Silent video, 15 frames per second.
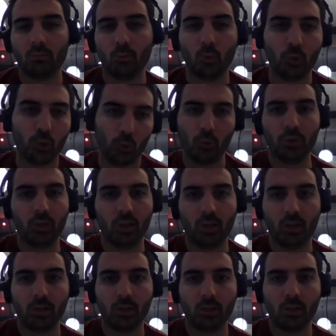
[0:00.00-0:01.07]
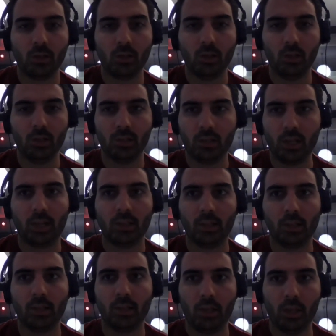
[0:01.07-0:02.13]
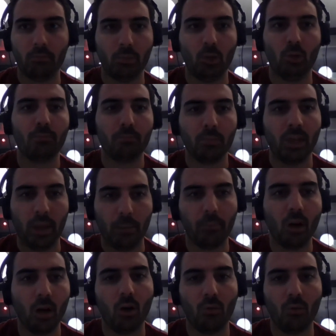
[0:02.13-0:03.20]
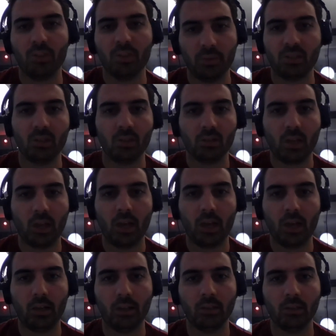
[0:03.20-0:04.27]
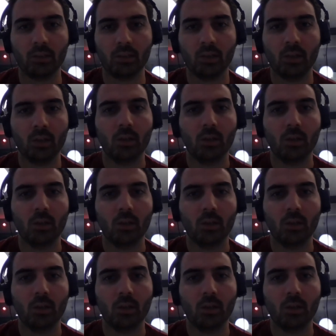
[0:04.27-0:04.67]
who joined you guys is technically, you know, they're part of this business and